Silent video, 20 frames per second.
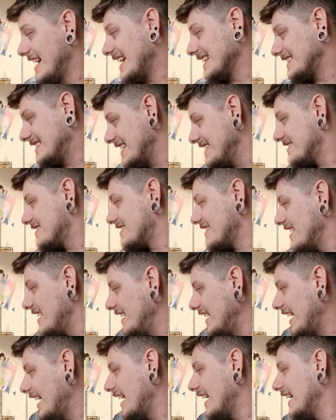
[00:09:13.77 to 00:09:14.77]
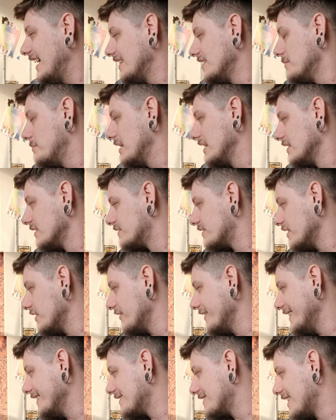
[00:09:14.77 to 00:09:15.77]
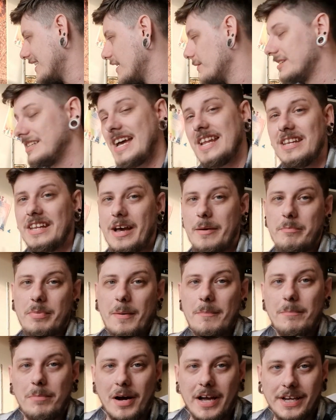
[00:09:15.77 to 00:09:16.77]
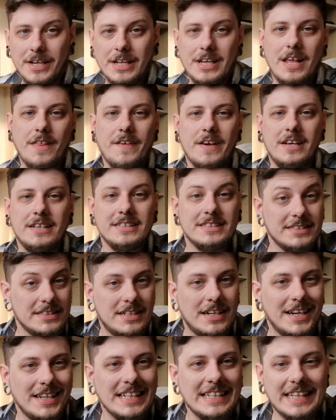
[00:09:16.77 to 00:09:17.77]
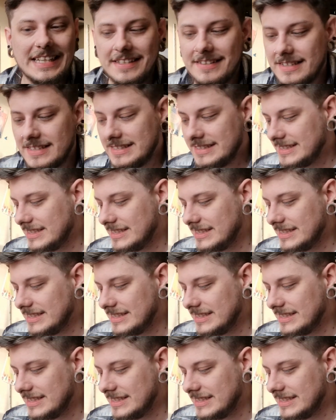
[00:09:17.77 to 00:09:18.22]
I did say in the build series that I would end up buying another, and I did.